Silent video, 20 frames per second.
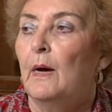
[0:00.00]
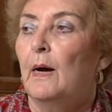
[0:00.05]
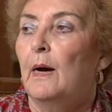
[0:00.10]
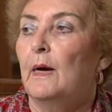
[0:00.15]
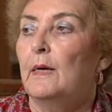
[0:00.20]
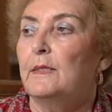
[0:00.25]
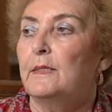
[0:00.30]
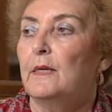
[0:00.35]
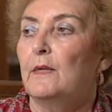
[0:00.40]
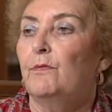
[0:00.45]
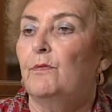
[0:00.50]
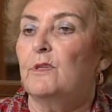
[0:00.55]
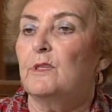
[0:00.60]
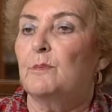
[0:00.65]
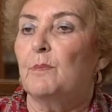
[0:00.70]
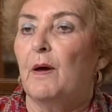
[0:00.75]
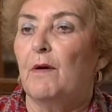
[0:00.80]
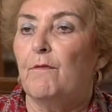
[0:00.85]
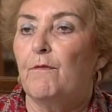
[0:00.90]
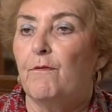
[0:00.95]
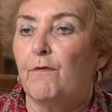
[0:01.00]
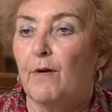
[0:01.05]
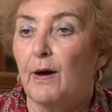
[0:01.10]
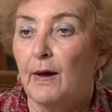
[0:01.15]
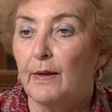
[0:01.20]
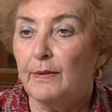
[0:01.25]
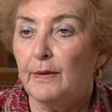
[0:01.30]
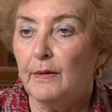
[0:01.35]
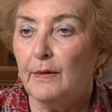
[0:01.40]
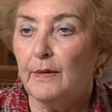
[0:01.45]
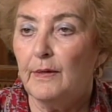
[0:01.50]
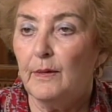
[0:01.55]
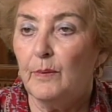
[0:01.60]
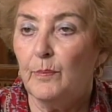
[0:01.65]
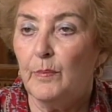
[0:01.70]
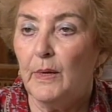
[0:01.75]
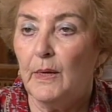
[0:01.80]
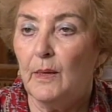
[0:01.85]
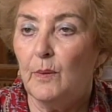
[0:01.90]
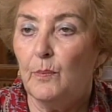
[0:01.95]
I said, was my father here
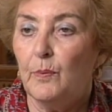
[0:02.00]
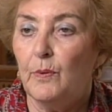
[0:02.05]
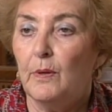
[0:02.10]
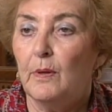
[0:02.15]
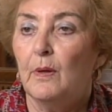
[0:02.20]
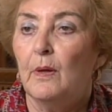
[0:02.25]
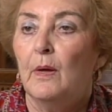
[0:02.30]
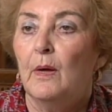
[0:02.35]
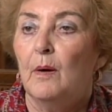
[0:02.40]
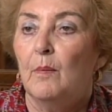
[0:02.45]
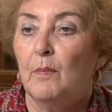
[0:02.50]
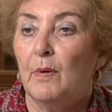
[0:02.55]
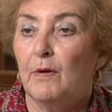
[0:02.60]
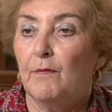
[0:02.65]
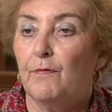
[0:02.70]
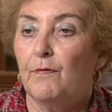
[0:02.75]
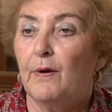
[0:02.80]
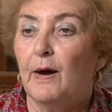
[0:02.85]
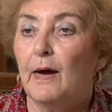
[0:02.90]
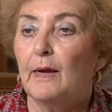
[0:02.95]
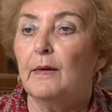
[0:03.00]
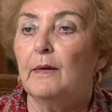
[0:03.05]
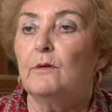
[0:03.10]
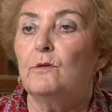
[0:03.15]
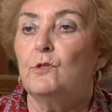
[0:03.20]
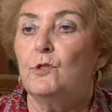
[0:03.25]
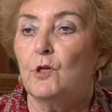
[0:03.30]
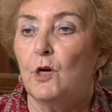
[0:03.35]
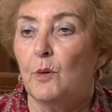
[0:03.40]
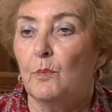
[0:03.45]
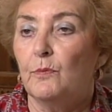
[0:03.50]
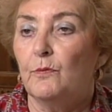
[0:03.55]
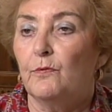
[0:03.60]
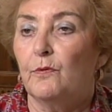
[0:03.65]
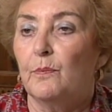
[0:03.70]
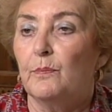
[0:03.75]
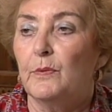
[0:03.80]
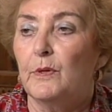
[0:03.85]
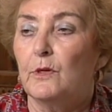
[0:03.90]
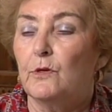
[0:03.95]
maybe? My father jumped
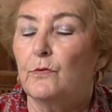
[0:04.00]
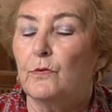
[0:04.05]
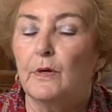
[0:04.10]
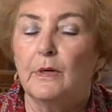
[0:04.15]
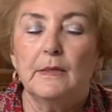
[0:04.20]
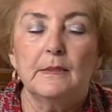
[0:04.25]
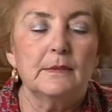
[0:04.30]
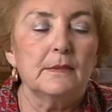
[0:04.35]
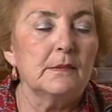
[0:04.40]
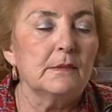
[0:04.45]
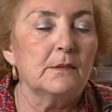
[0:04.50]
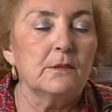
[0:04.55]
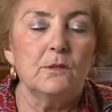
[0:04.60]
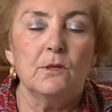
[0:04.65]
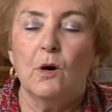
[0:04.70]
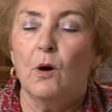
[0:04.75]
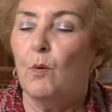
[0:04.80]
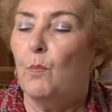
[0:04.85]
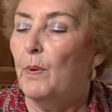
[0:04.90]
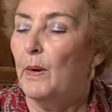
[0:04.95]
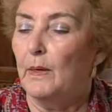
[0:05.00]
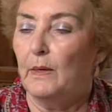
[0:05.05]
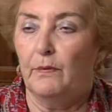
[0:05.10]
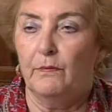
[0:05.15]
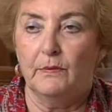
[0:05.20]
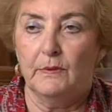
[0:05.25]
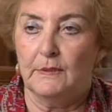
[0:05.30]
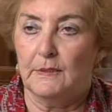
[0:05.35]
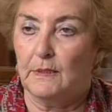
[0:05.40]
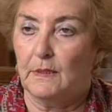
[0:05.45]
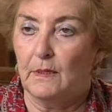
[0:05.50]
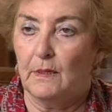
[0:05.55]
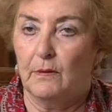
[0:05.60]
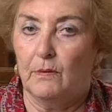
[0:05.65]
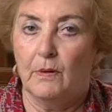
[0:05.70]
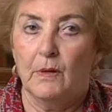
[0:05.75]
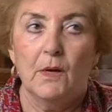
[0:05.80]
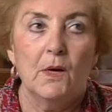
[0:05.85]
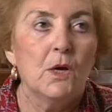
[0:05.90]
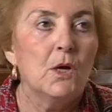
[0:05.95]
from the train. He says, nobody was here.
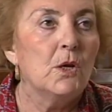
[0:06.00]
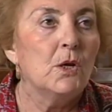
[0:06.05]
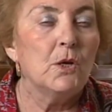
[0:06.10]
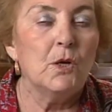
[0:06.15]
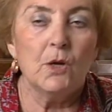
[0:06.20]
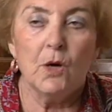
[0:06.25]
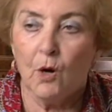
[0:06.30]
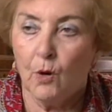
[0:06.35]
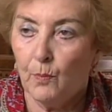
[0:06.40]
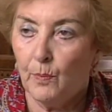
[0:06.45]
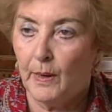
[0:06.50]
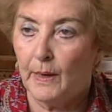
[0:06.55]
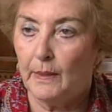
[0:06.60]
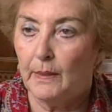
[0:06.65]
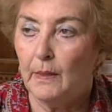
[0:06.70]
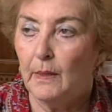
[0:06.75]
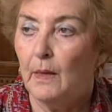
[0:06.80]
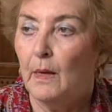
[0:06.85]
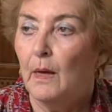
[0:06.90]
Nobody.